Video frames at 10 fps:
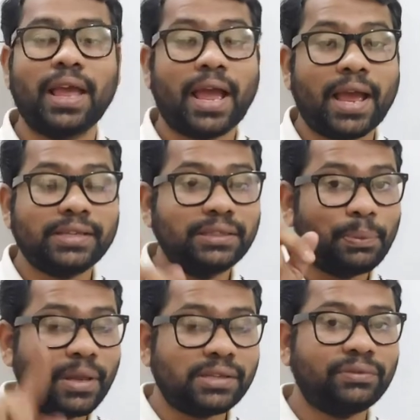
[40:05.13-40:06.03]
As in the
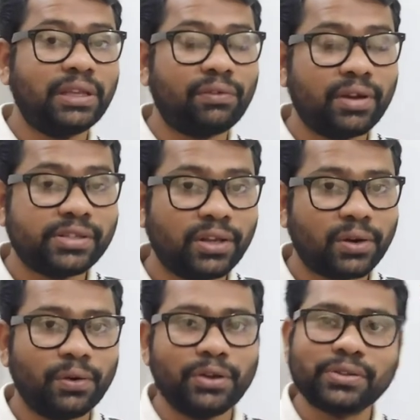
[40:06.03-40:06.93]
place of thick wires, you are
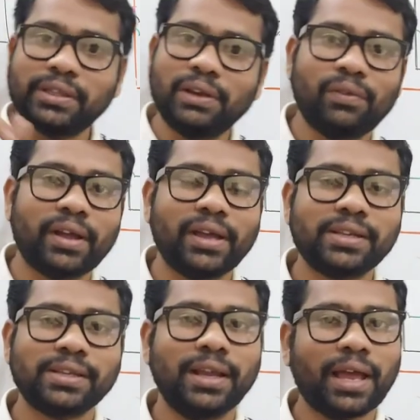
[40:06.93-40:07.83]
going to use thin wires,